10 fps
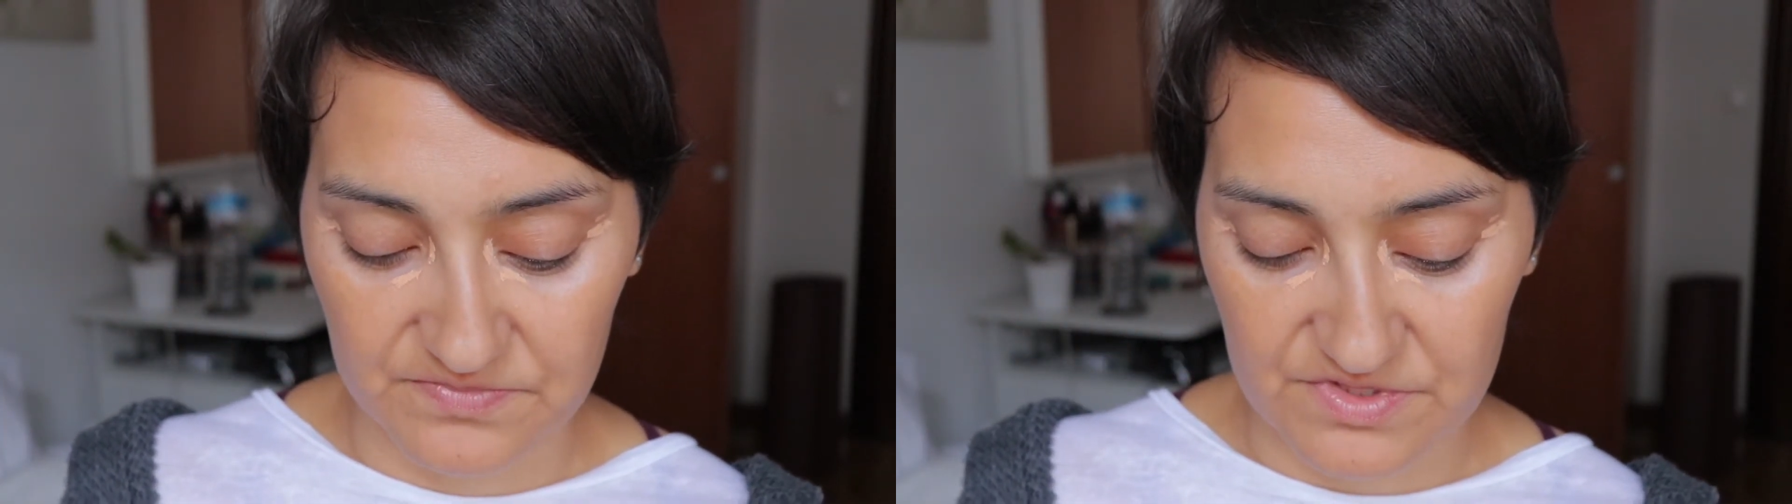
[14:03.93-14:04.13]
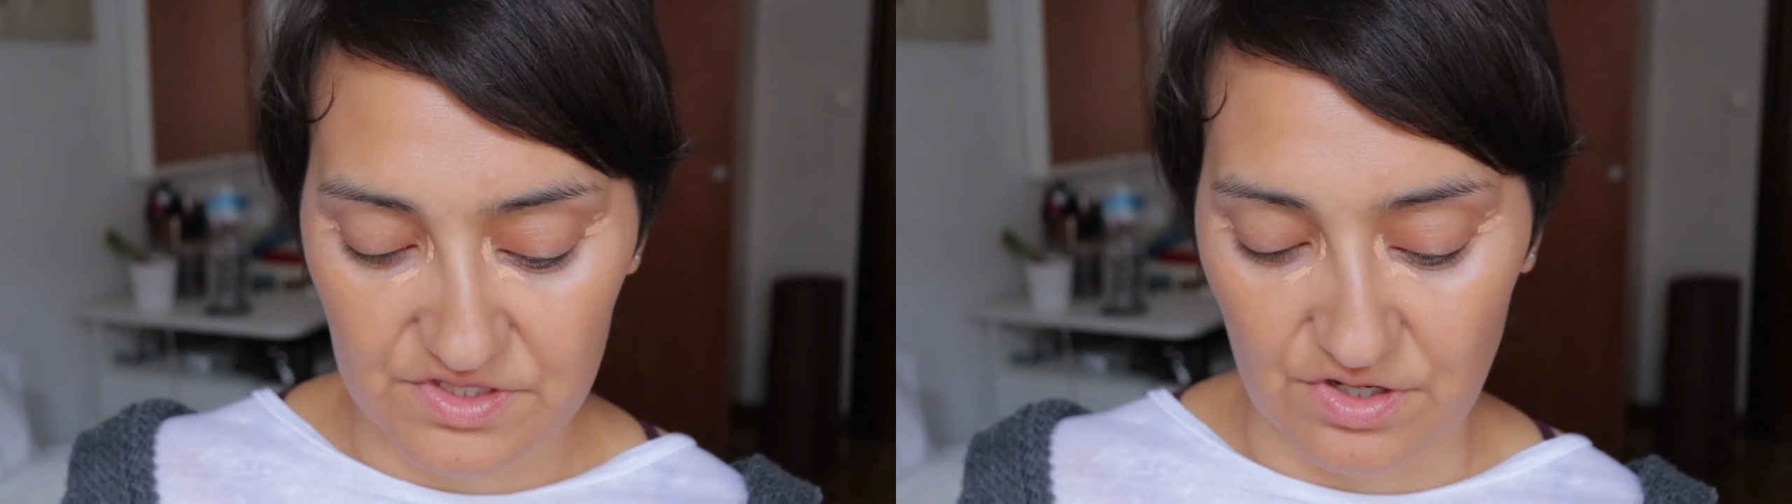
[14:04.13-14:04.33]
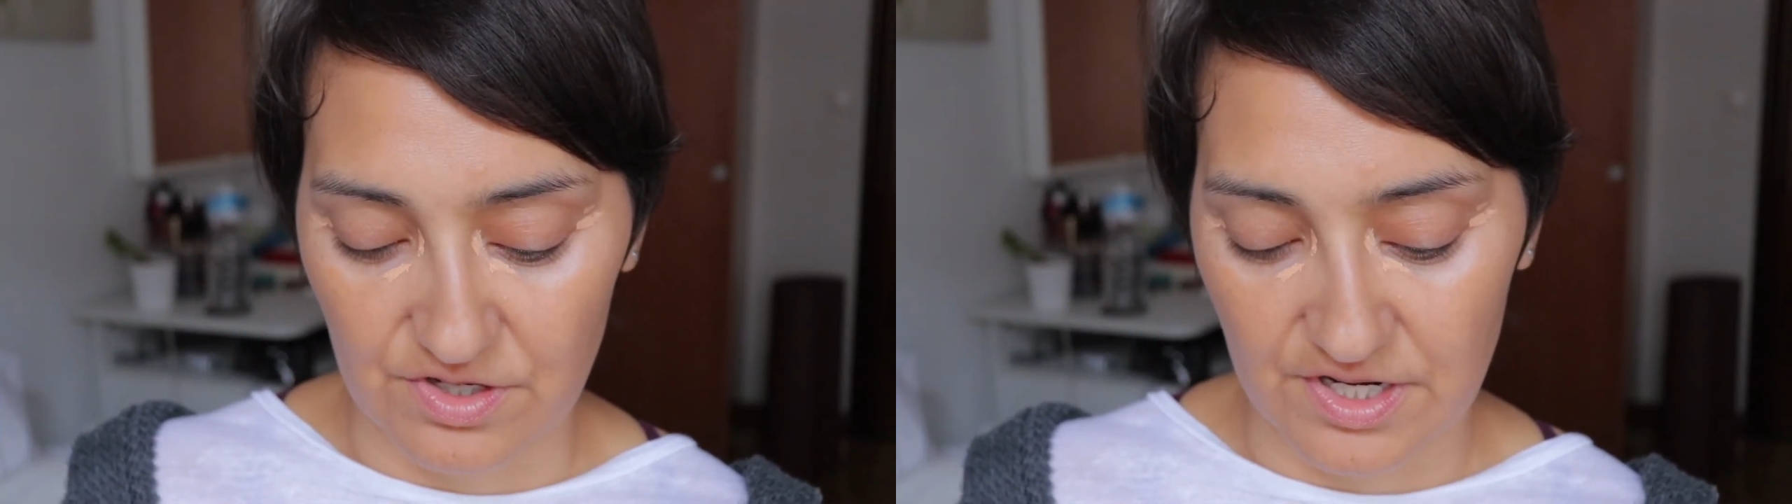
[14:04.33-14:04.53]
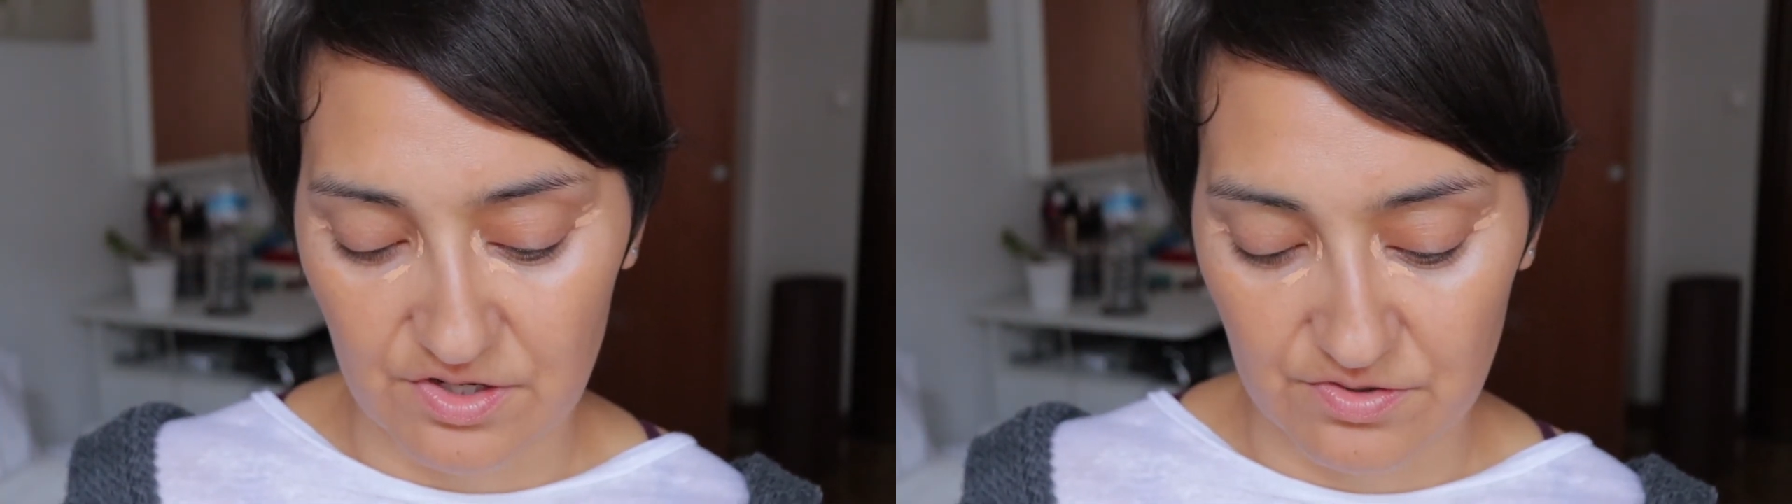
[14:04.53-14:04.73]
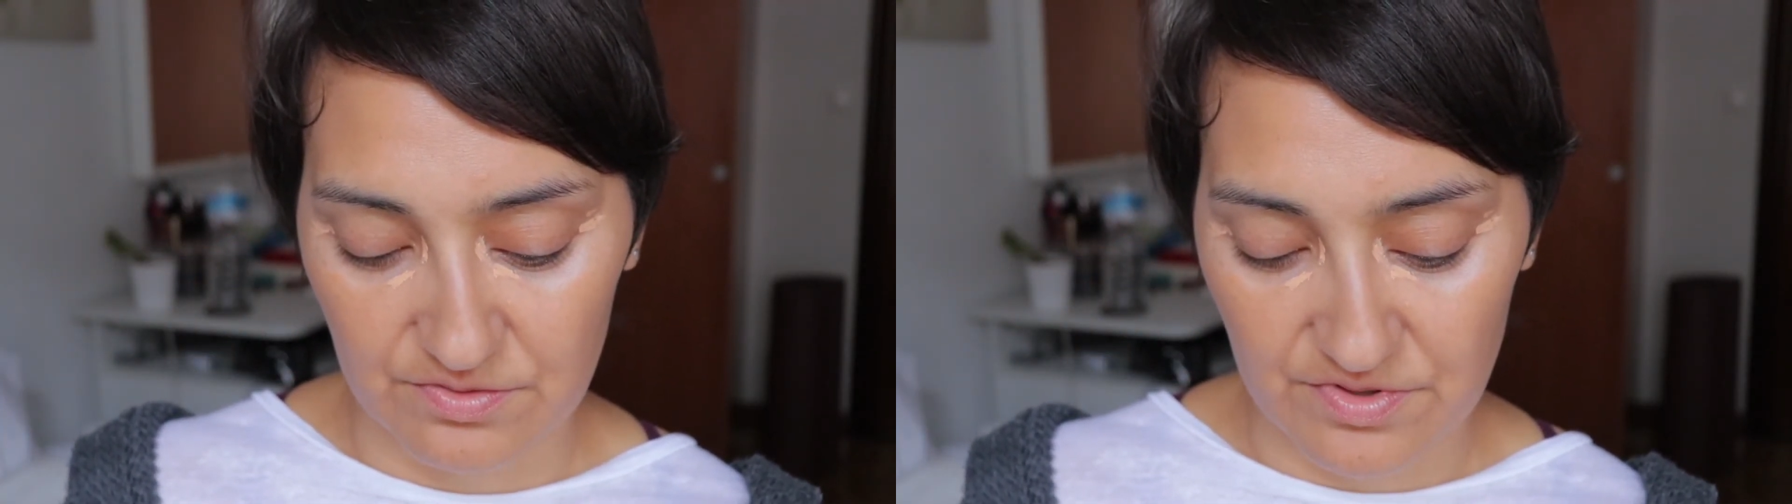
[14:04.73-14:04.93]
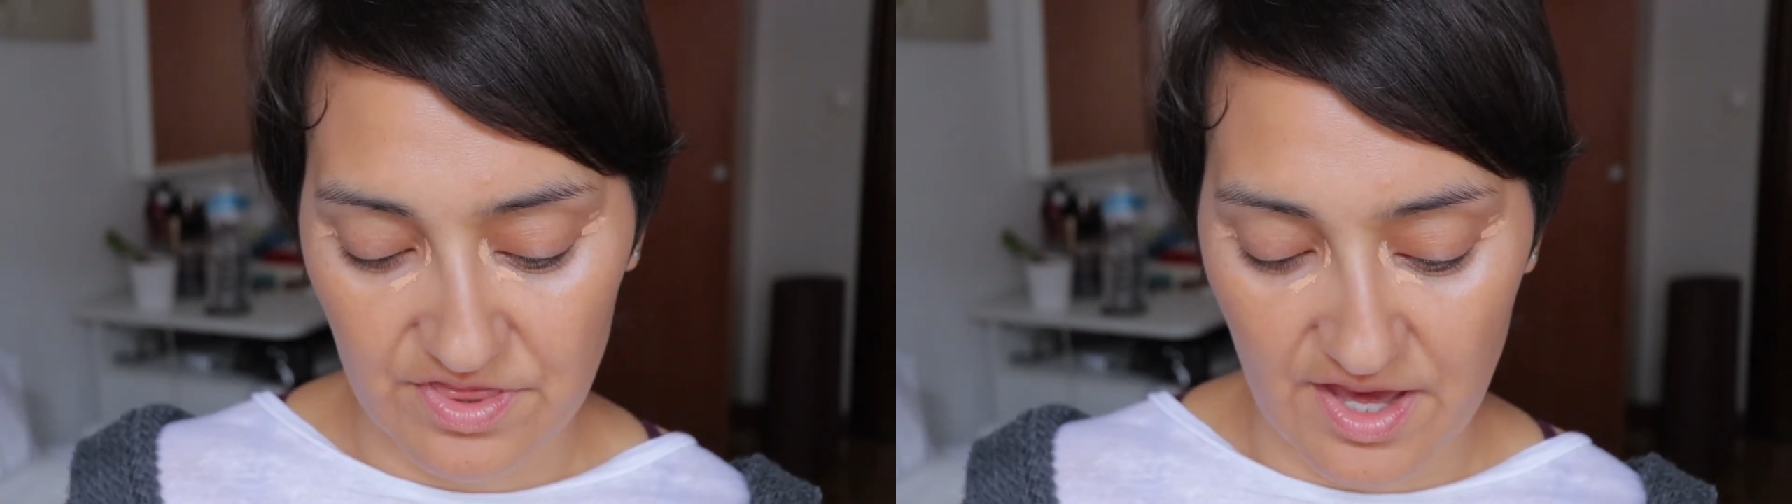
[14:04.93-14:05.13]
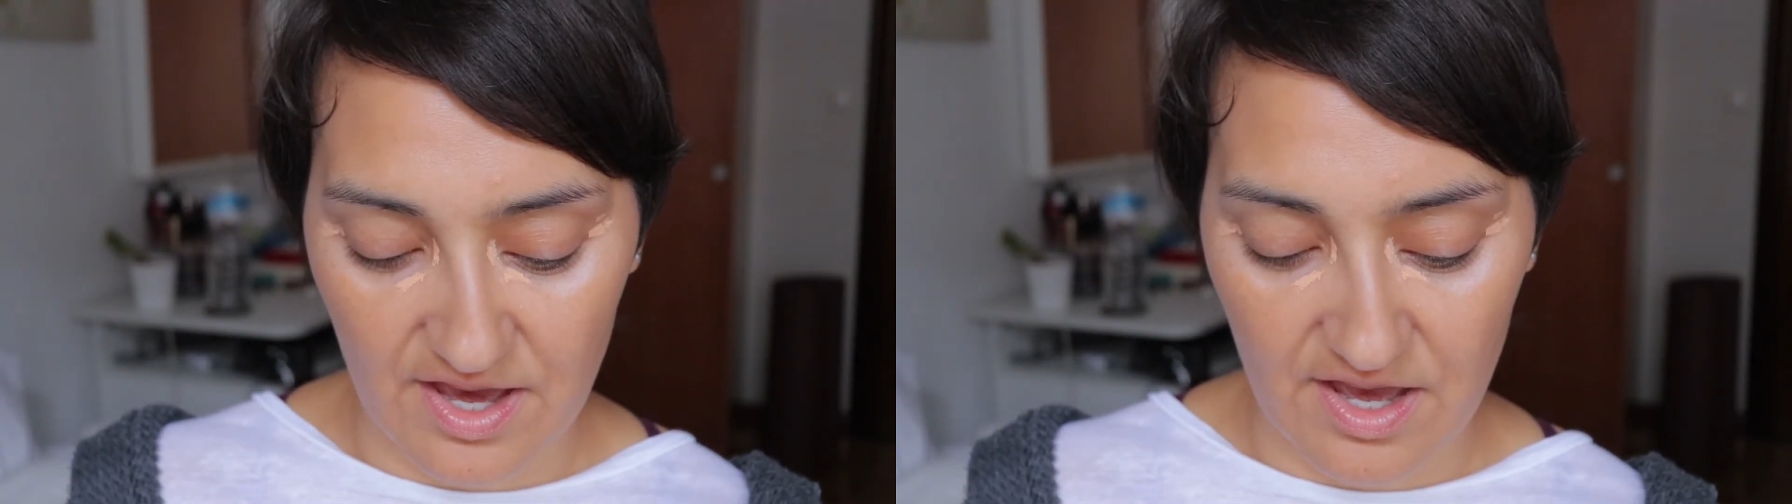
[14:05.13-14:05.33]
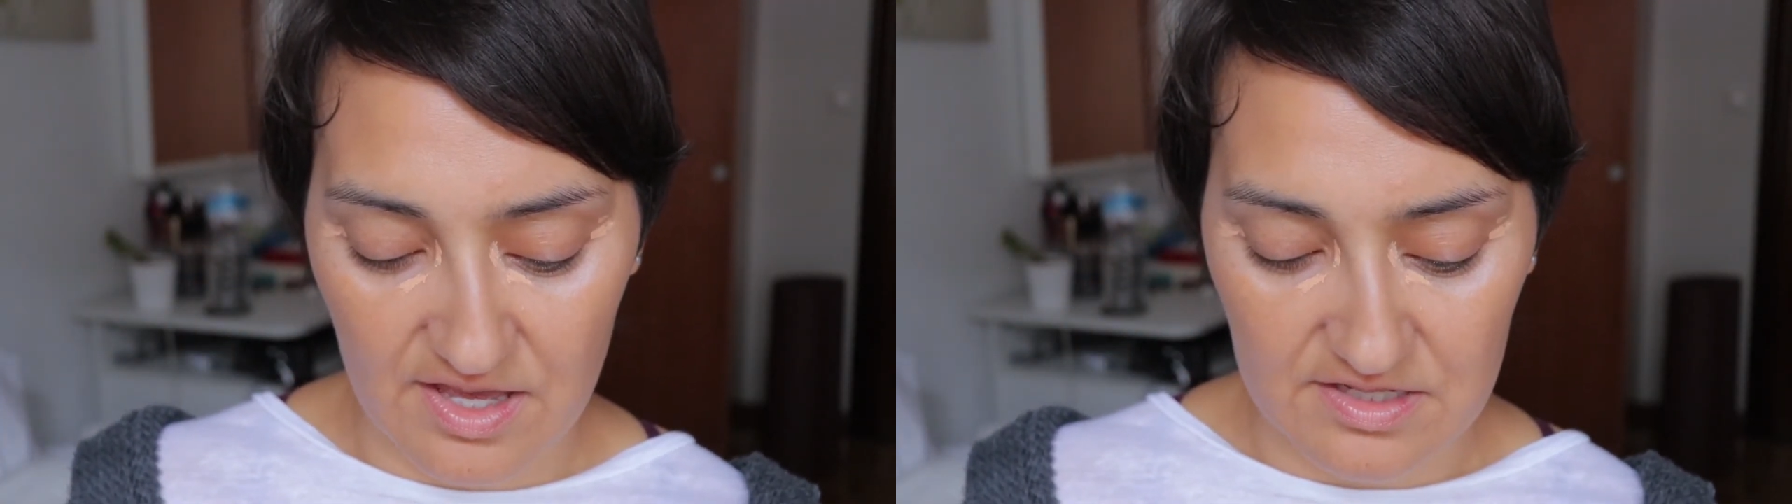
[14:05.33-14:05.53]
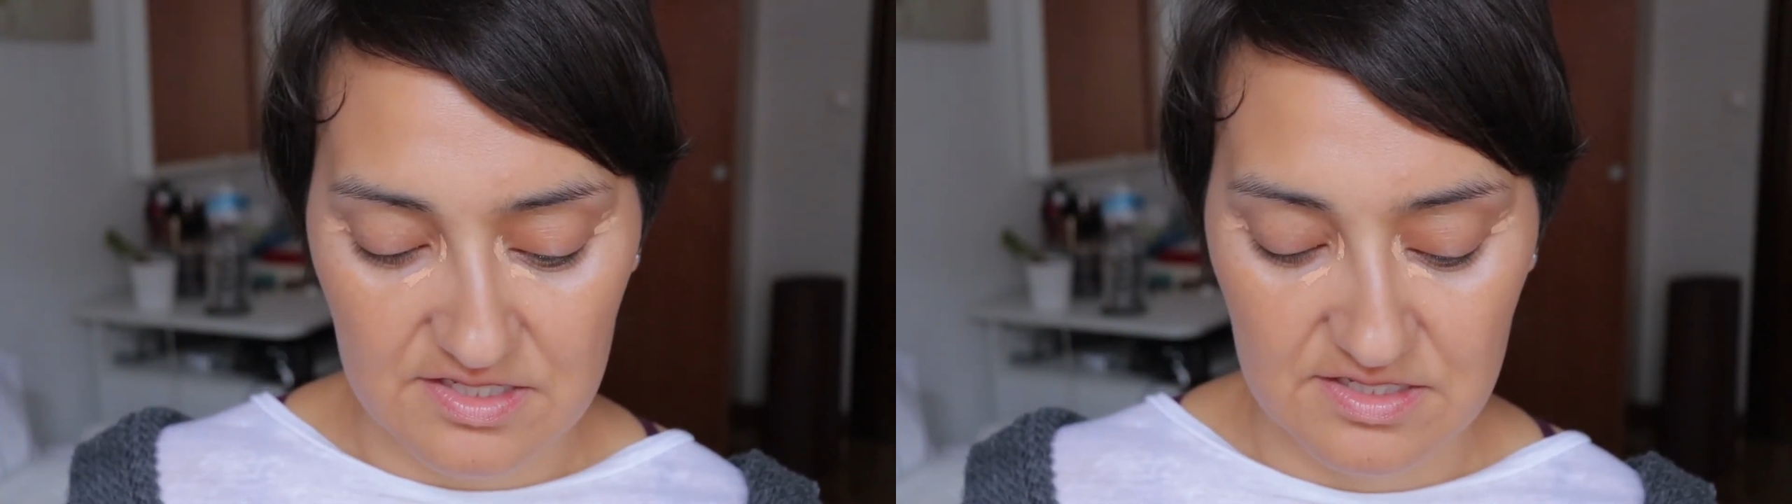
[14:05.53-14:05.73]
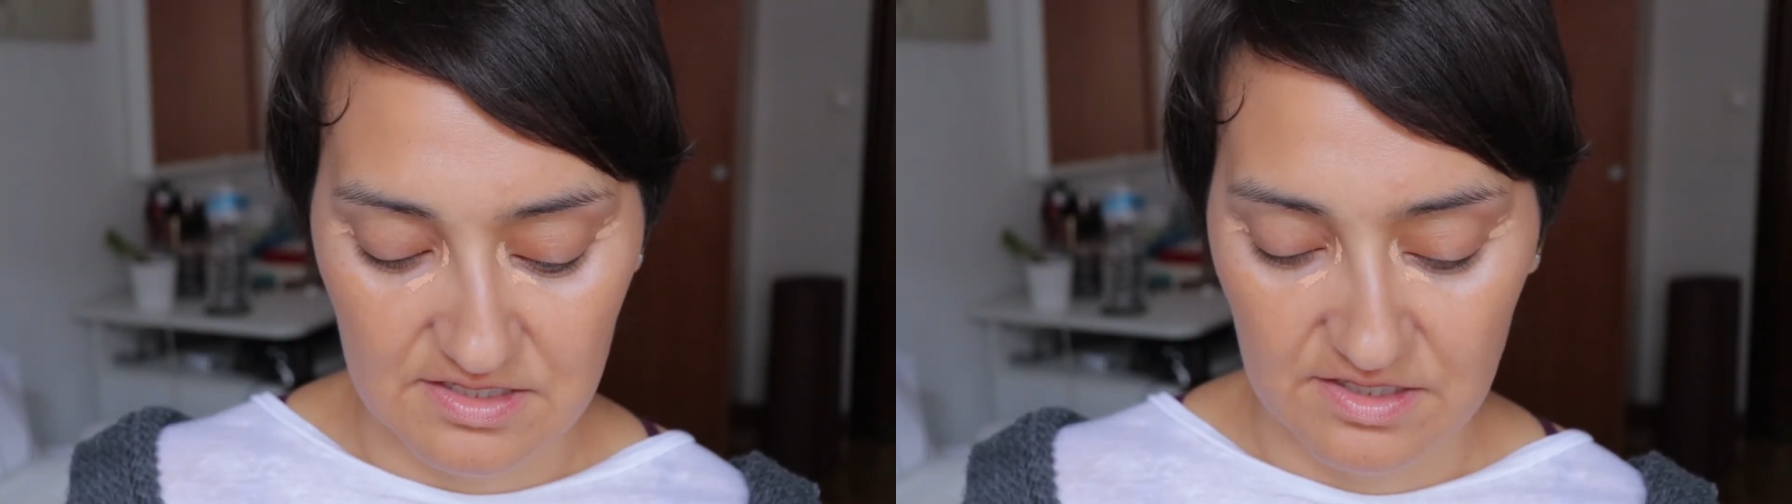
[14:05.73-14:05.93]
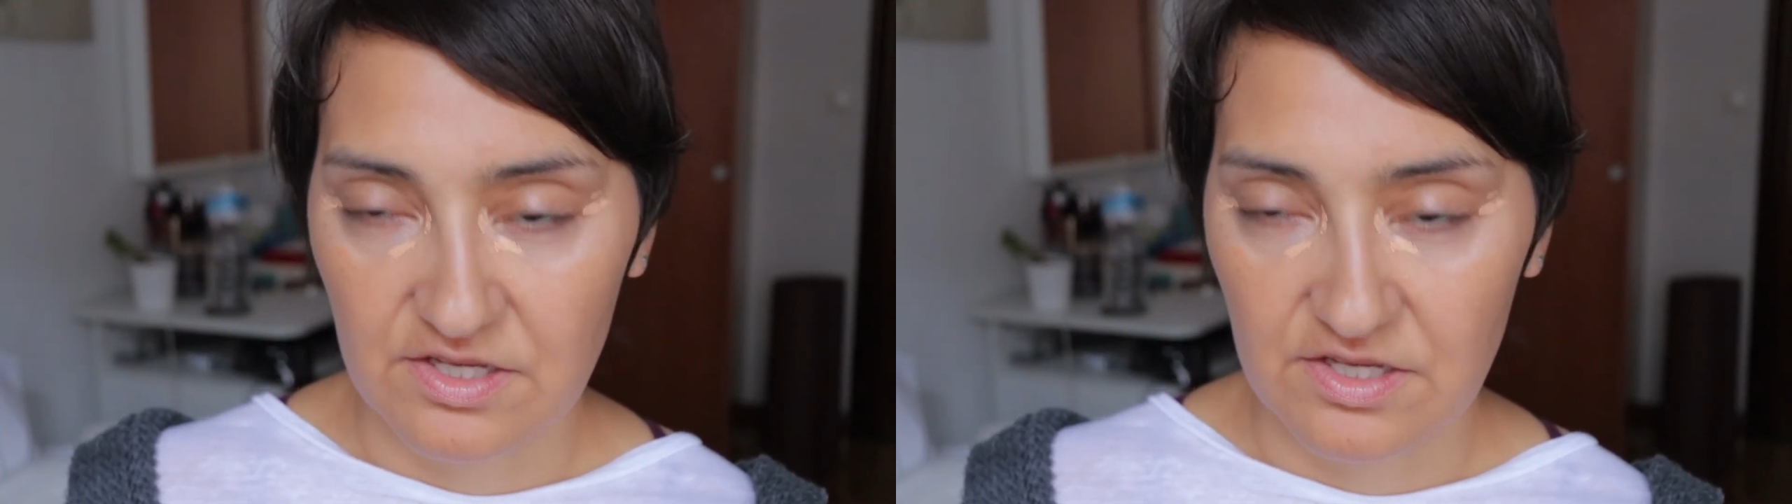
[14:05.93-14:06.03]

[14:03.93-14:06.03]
So I go in with that,